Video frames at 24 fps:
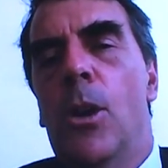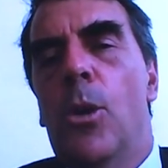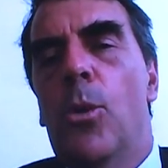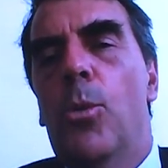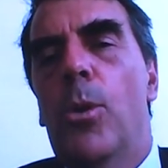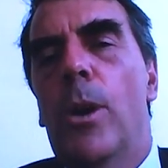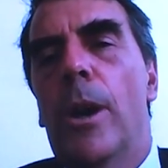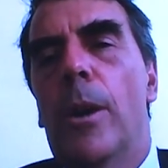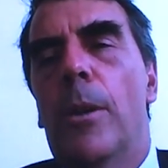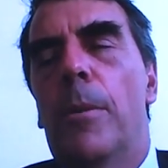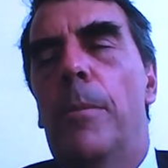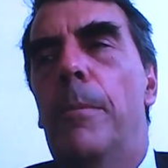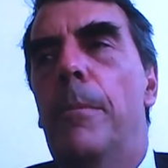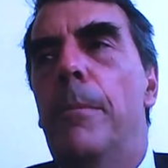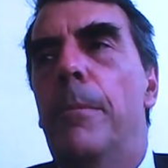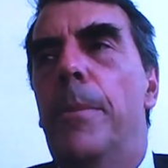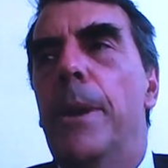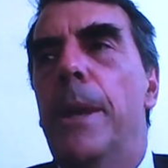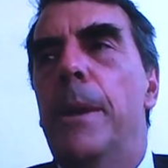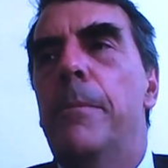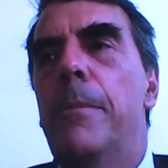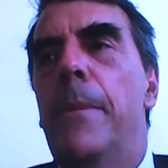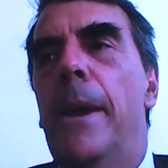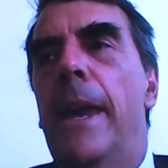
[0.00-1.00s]
will
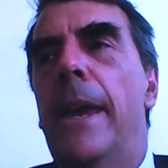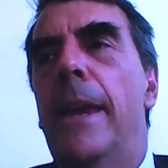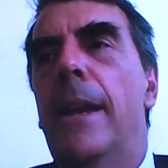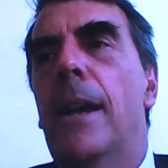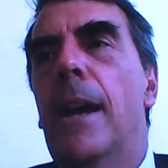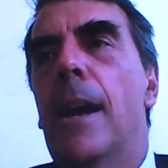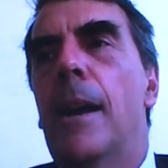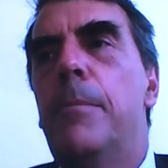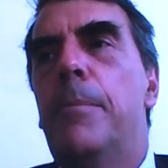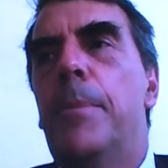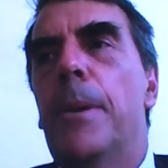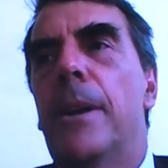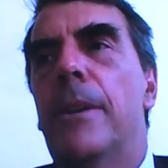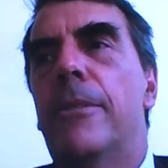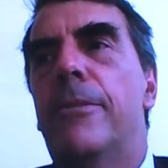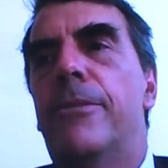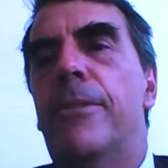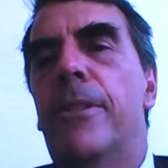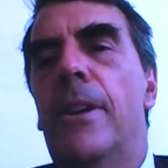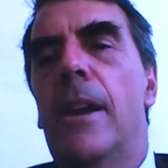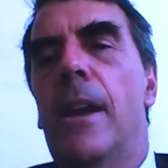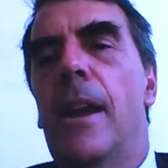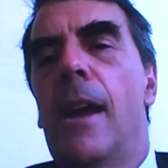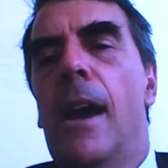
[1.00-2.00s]
be made up
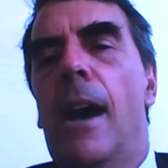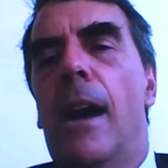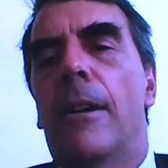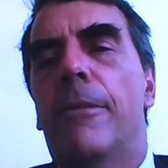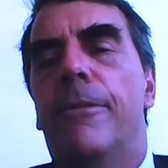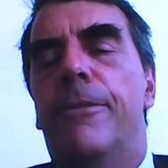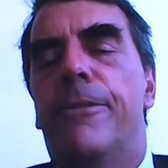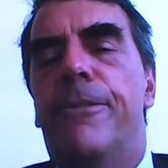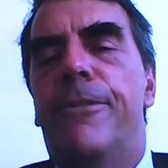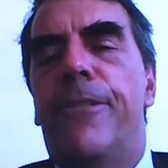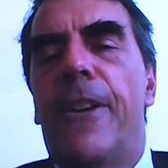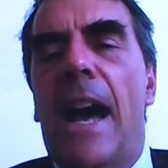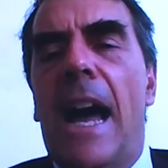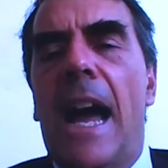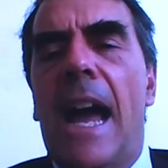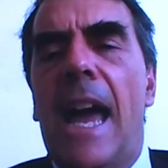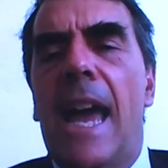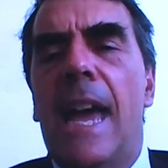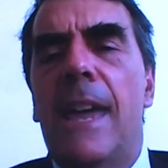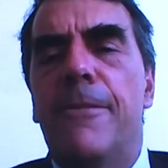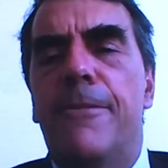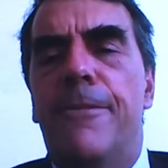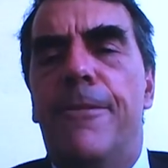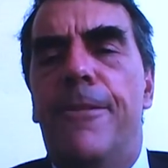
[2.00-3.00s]
of
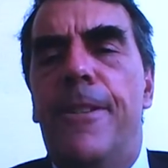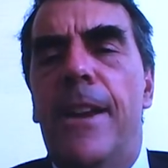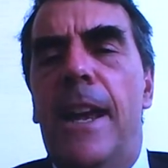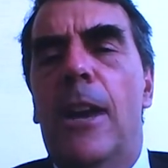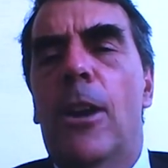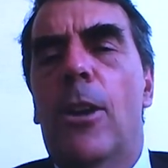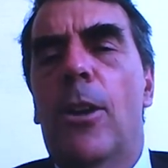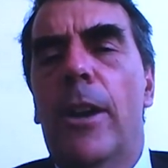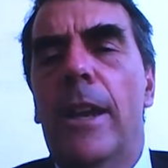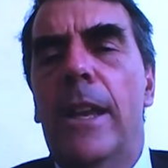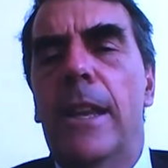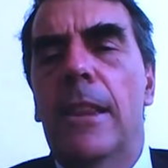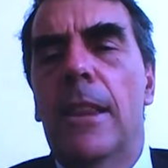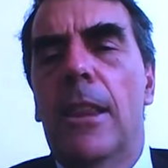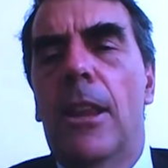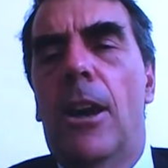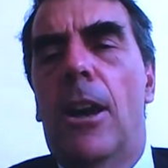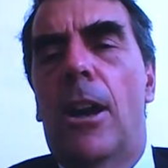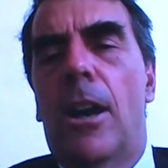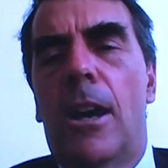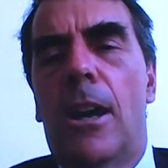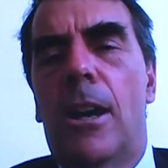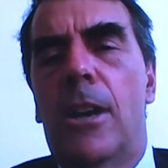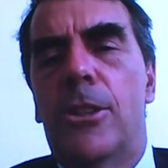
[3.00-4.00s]
five very
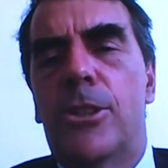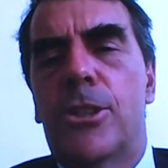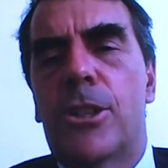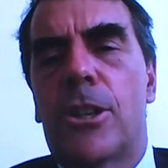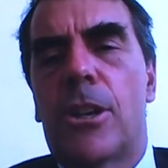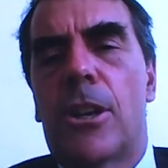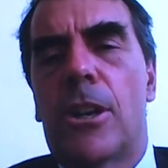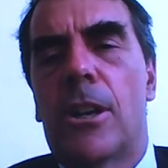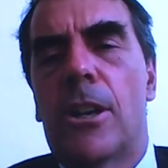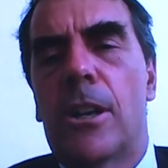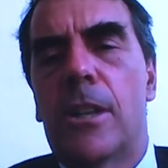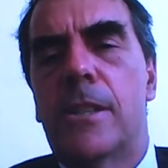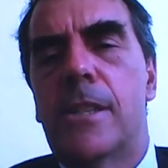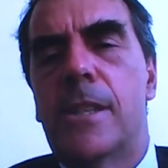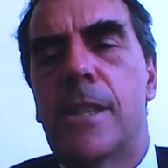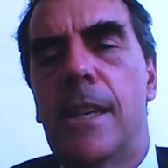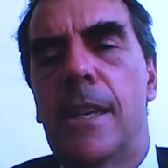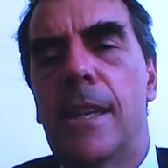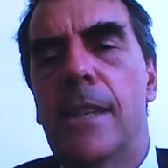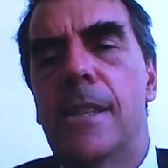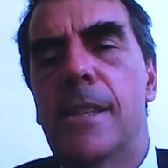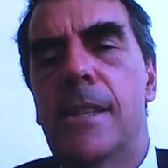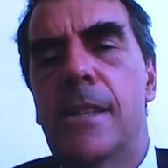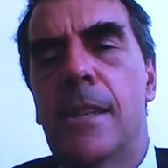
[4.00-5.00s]
large
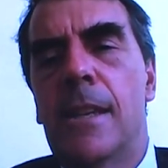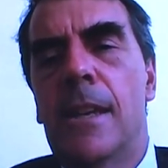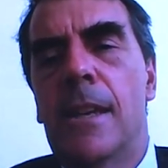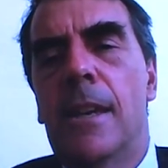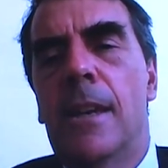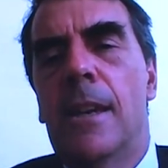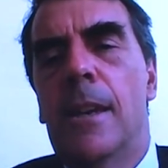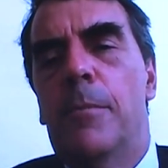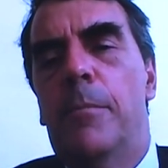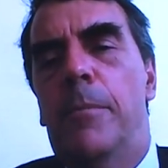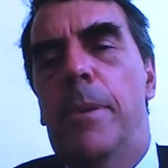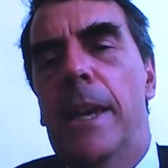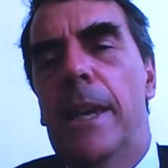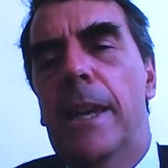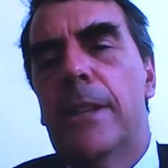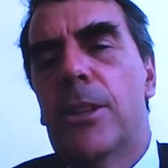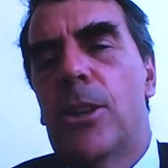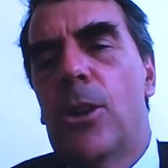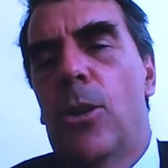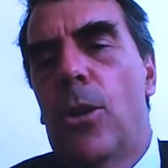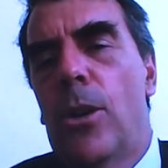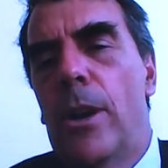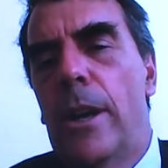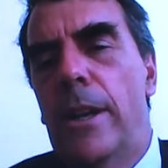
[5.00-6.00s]
currencies.
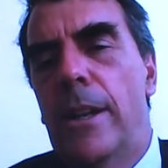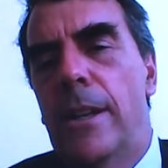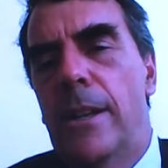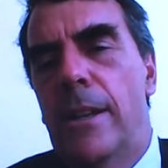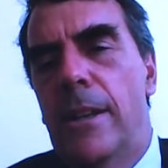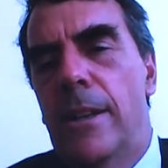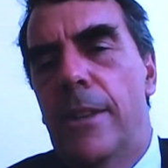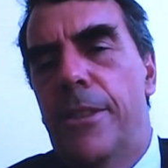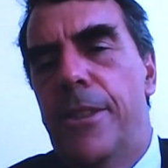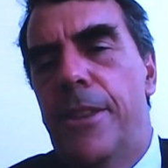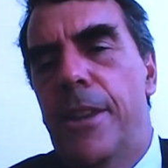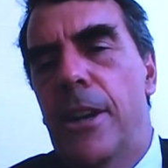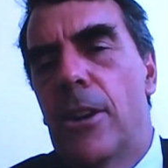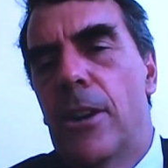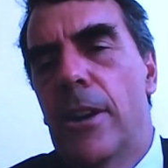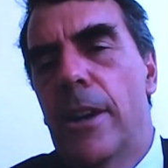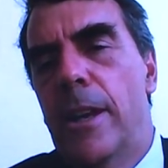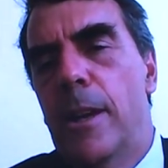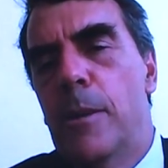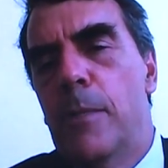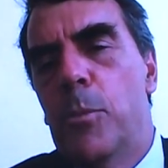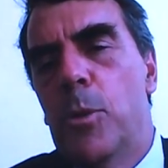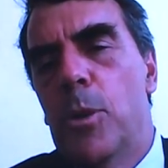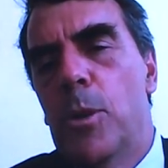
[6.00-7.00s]
Bitcoin and
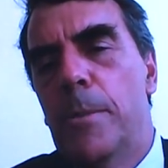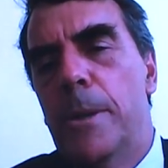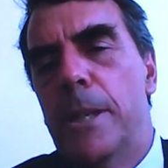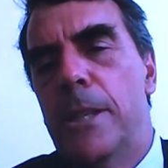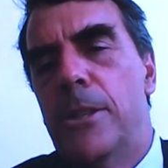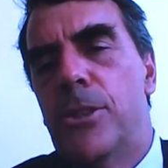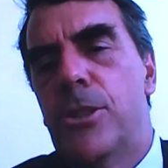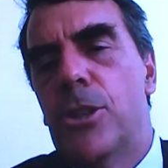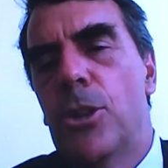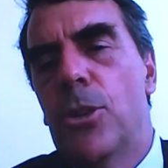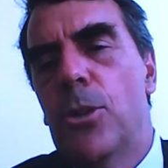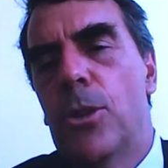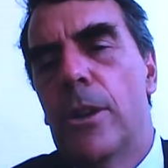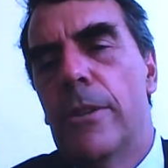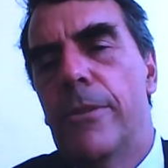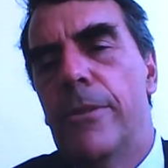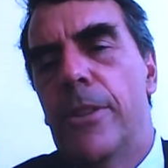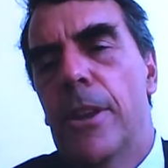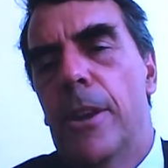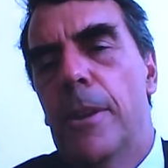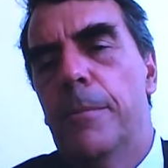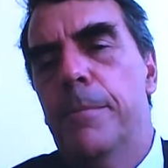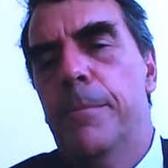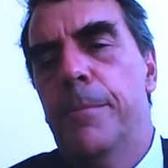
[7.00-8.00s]
Ethereum will be two of
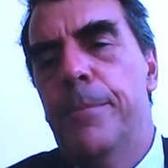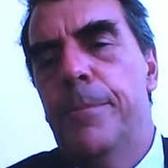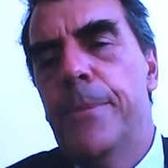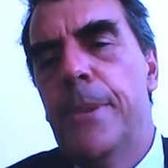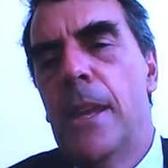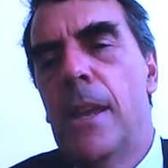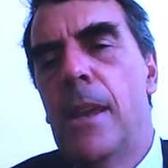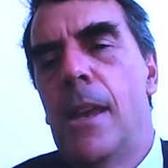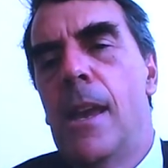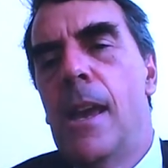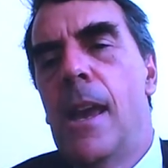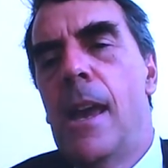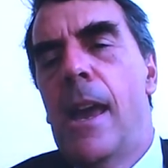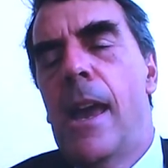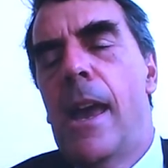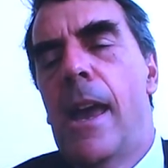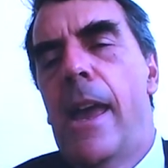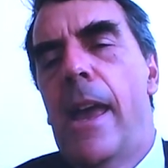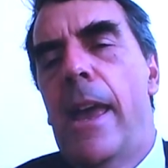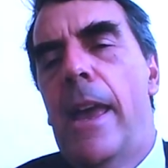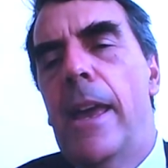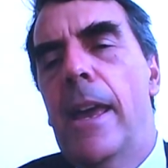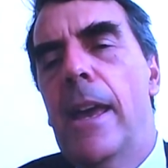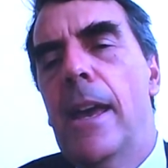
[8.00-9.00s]
them.
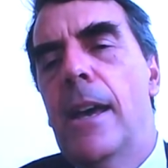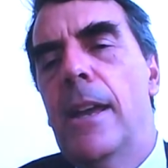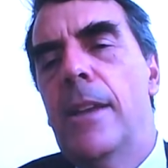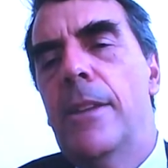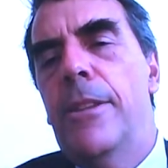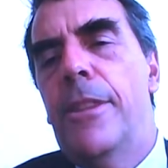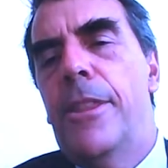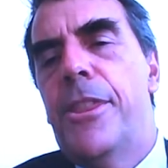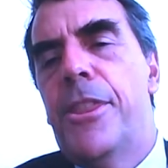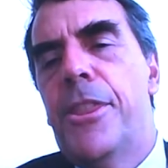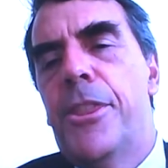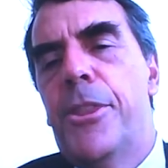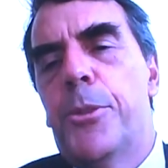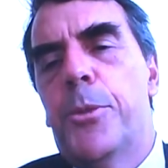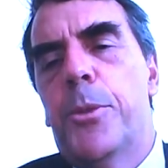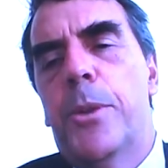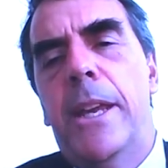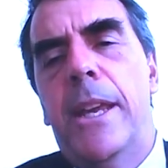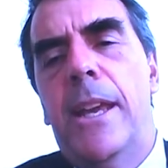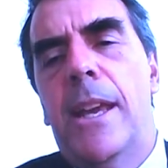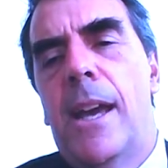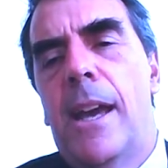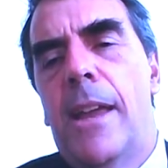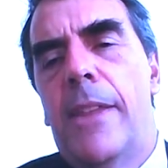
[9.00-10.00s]
And
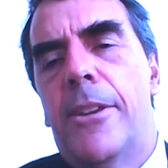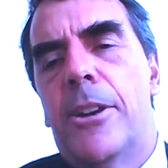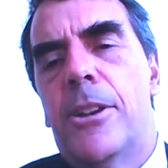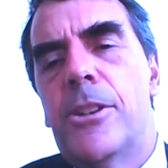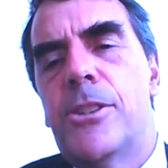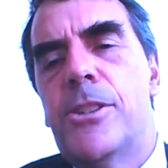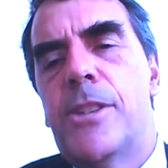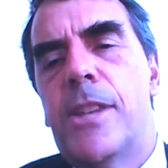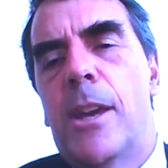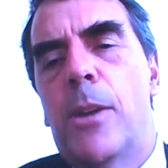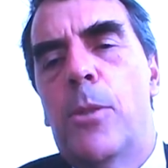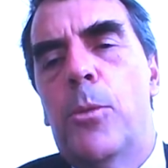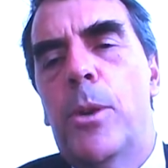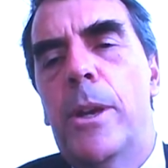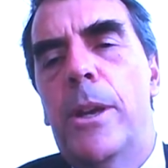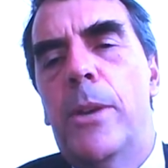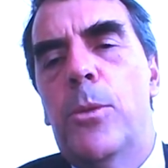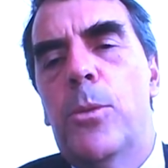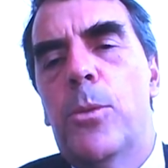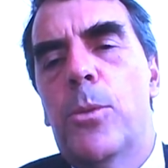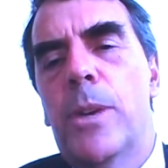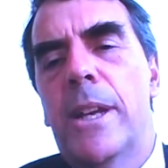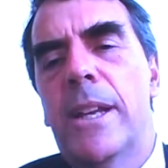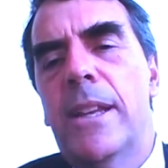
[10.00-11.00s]
three others that we
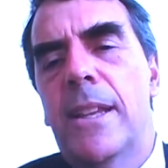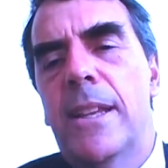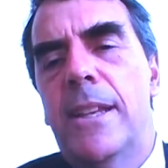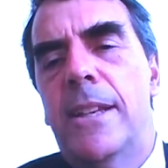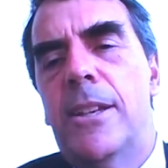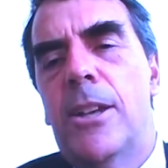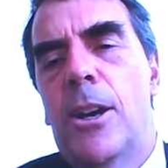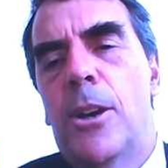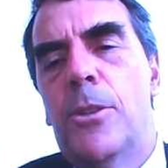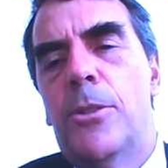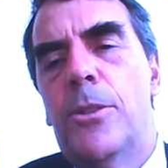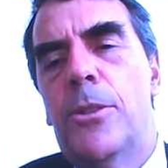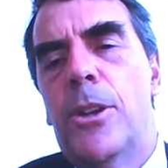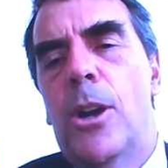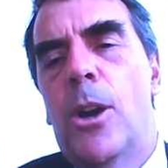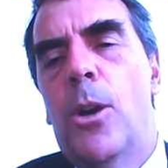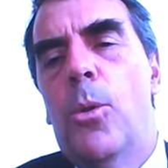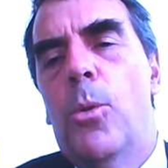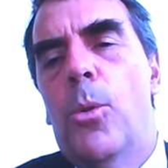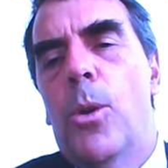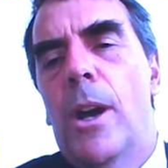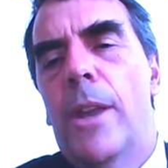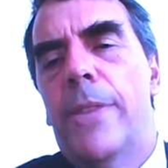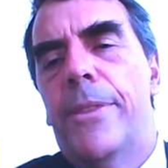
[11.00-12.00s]
really don't know
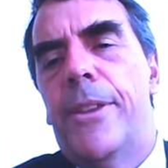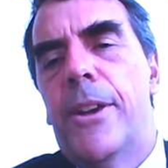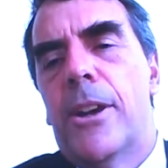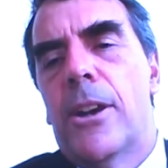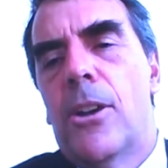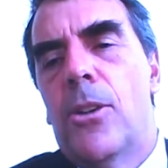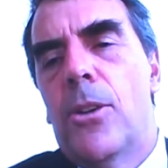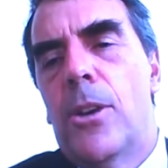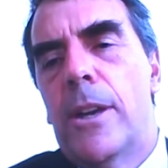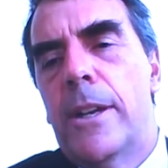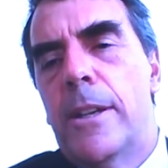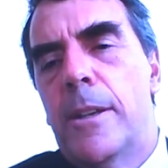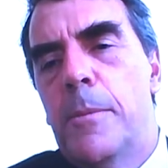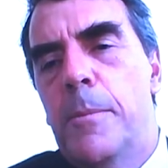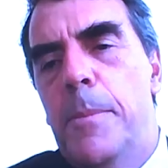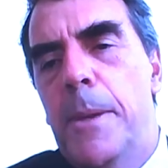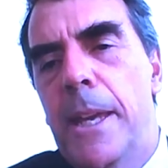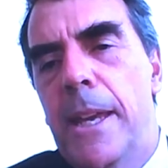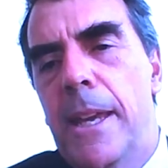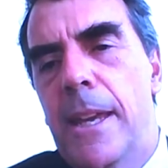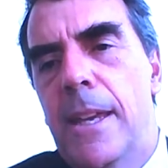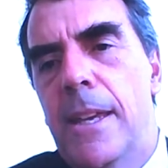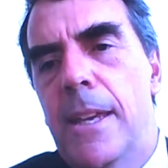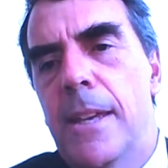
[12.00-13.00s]
what they're going to
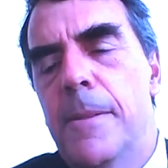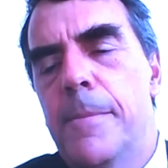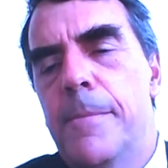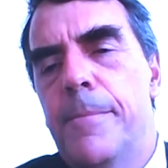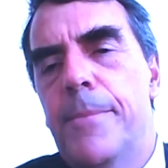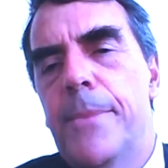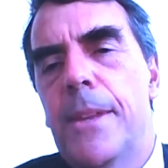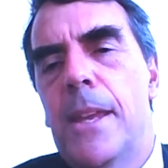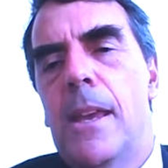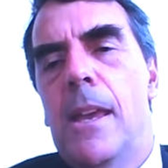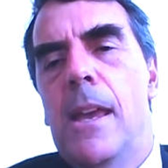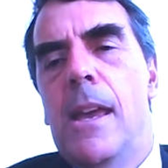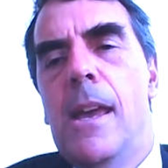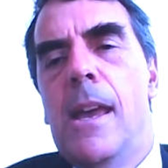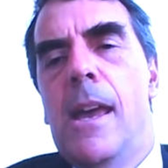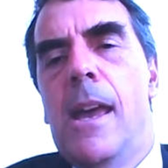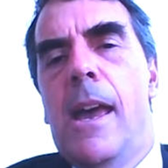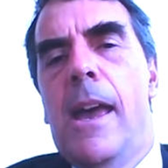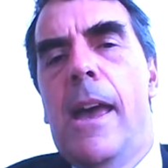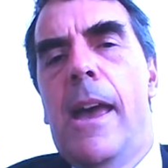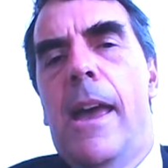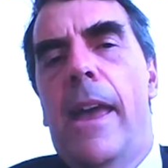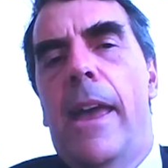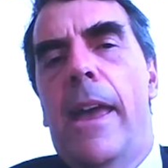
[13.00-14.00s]
be.
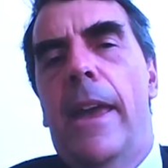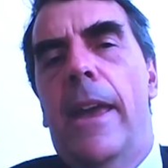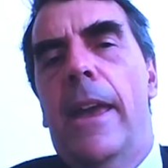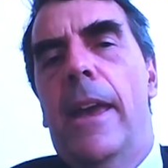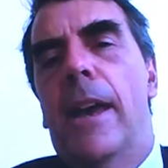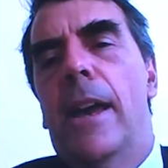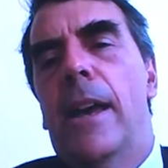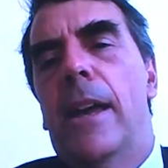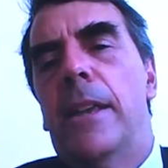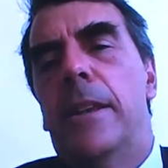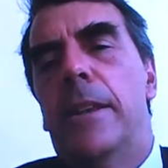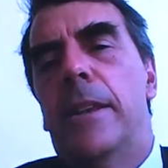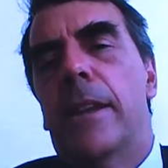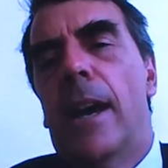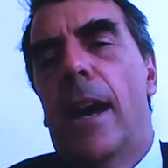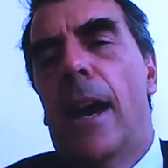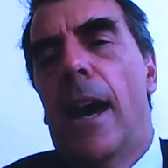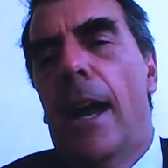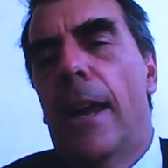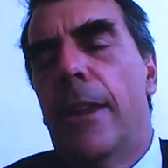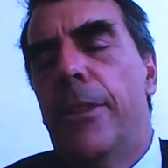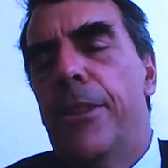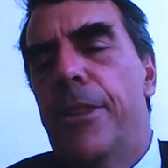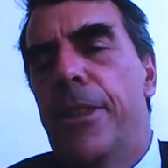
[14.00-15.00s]
And
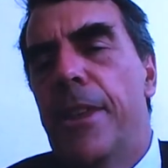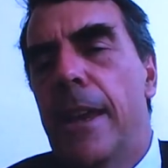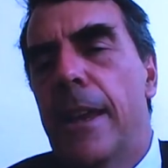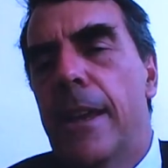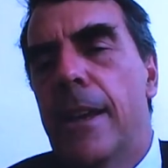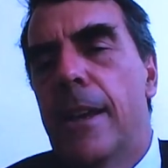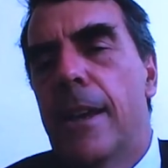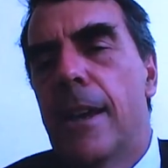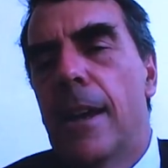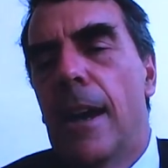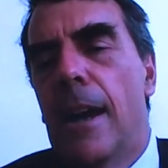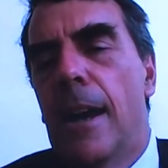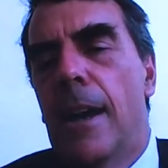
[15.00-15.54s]
I think